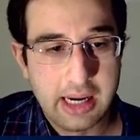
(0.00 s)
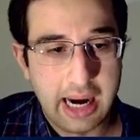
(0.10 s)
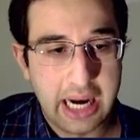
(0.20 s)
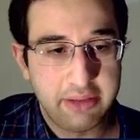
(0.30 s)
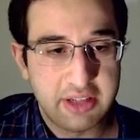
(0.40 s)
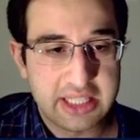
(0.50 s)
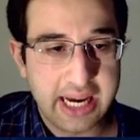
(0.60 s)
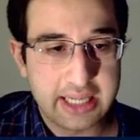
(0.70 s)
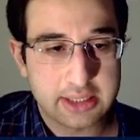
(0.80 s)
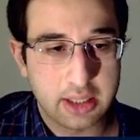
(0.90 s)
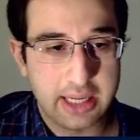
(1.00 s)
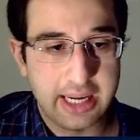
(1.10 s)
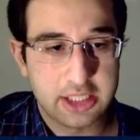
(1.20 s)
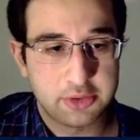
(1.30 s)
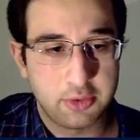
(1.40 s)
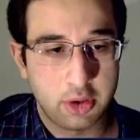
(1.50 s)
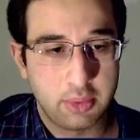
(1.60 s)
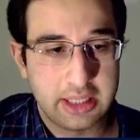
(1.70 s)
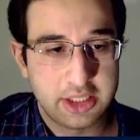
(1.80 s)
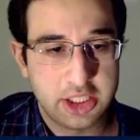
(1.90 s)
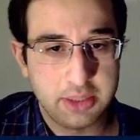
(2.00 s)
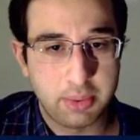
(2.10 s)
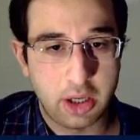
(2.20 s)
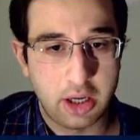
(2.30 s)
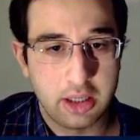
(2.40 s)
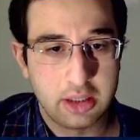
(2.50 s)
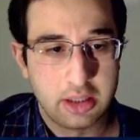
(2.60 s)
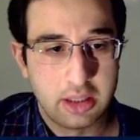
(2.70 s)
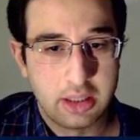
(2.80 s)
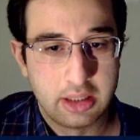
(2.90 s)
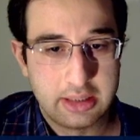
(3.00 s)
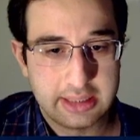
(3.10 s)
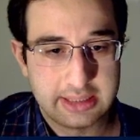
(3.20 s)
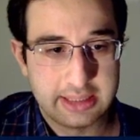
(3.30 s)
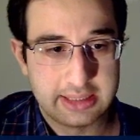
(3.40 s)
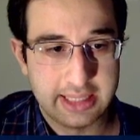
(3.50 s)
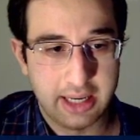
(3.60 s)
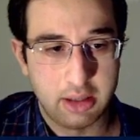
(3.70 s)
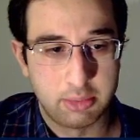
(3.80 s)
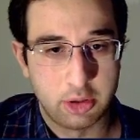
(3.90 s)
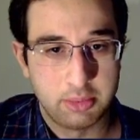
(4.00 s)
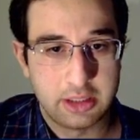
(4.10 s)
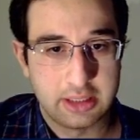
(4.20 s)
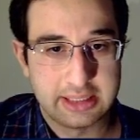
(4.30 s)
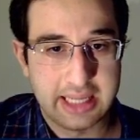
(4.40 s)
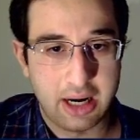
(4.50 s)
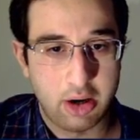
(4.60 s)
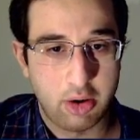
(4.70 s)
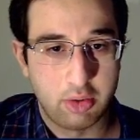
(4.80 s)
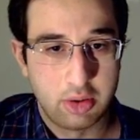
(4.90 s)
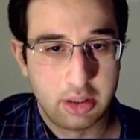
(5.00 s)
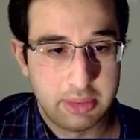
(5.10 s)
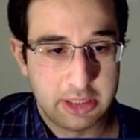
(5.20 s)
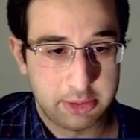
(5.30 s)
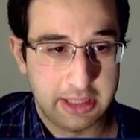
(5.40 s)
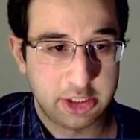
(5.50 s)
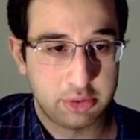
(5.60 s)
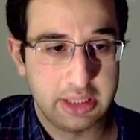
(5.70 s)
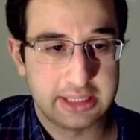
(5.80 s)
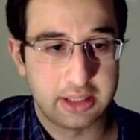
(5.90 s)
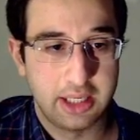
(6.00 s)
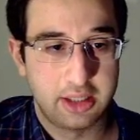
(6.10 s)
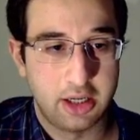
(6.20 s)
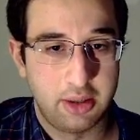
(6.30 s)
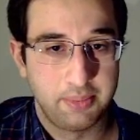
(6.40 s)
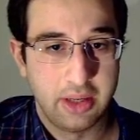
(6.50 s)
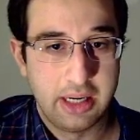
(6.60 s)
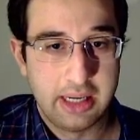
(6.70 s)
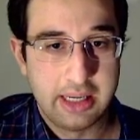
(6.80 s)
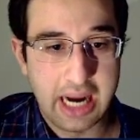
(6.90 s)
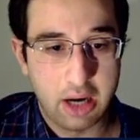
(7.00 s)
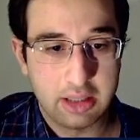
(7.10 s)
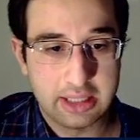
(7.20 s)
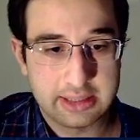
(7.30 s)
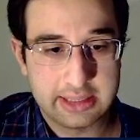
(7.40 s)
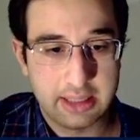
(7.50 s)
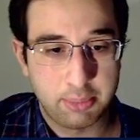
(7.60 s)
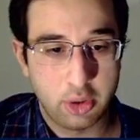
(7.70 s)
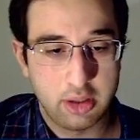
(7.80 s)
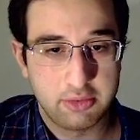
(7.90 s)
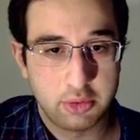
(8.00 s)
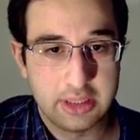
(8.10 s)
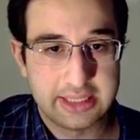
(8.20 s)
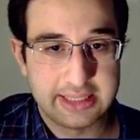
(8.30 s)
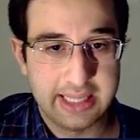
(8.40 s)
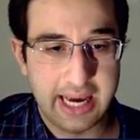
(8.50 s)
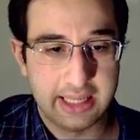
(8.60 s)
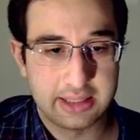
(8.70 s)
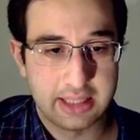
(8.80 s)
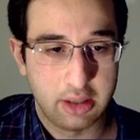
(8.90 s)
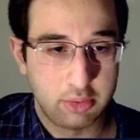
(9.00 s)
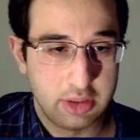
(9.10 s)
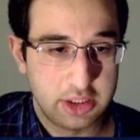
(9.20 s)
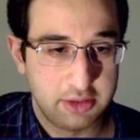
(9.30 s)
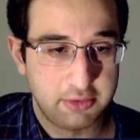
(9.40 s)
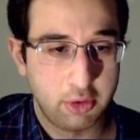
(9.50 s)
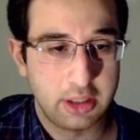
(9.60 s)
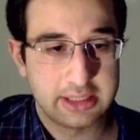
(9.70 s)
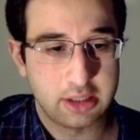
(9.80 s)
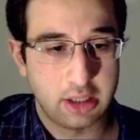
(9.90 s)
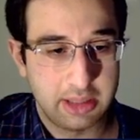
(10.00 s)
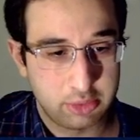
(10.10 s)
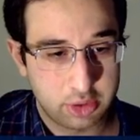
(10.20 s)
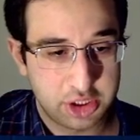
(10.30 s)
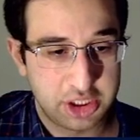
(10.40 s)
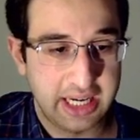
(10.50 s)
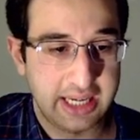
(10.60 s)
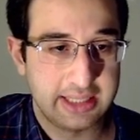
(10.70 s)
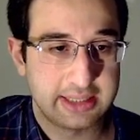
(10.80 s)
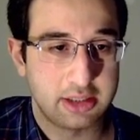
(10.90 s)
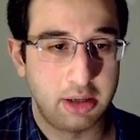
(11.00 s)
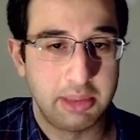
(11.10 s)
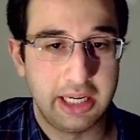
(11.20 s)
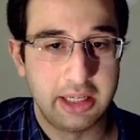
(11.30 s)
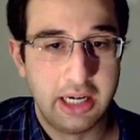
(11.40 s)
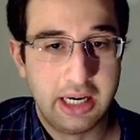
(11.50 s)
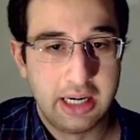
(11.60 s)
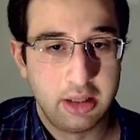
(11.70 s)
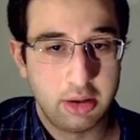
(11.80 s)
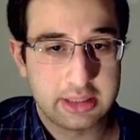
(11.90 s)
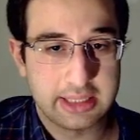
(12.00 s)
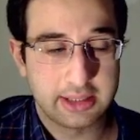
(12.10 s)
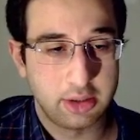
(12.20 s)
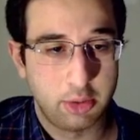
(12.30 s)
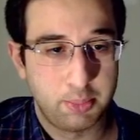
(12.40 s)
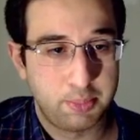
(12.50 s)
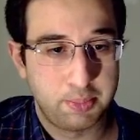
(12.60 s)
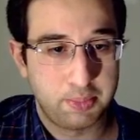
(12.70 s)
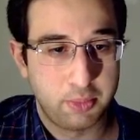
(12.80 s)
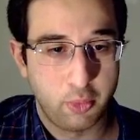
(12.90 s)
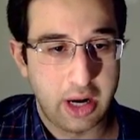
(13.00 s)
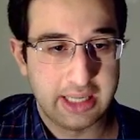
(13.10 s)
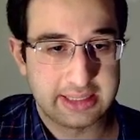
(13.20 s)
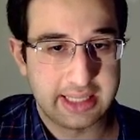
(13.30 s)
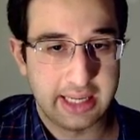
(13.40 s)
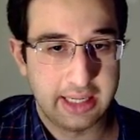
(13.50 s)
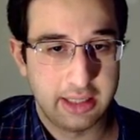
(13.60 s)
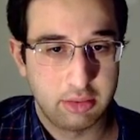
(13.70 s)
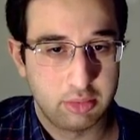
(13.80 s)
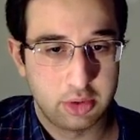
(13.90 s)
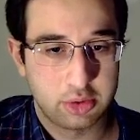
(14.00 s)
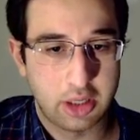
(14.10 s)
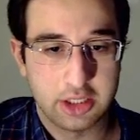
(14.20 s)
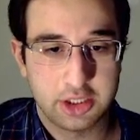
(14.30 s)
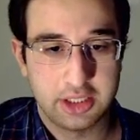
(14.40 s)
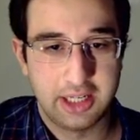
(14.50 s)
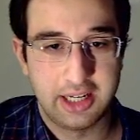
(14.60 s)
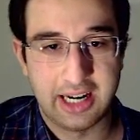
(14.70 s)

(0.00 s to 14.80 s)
And if he takes on h4 with the g pawn, this is terrible because now bishop h3 is going to come. Now you can see the point of queen c8. Now queen g4 is coming, rook g8 is coming. It looks as though white is getting crushed here.